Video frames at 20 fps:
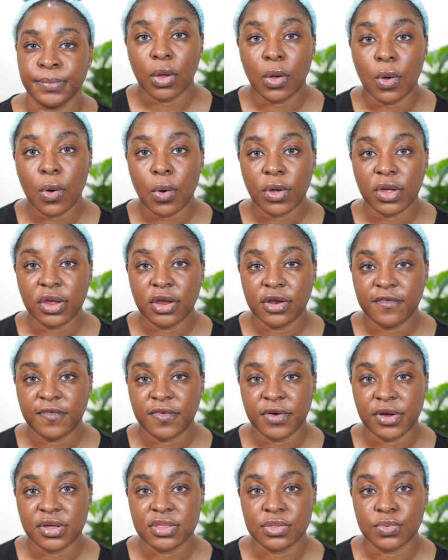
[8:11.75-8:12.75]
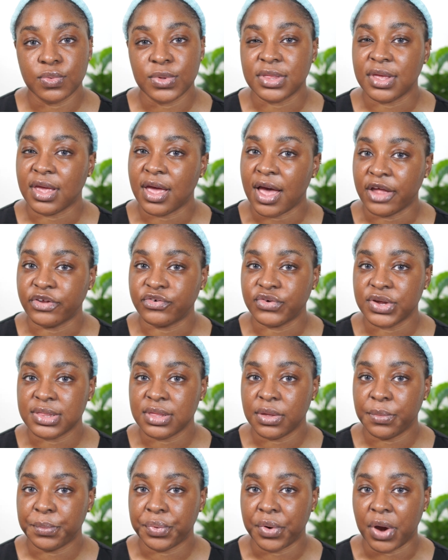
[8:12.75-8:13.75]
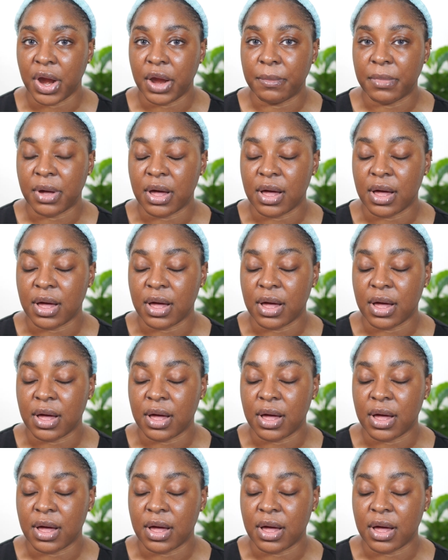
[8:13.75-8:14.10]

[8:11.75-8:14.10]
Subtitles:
Go in first with a hydrating primer.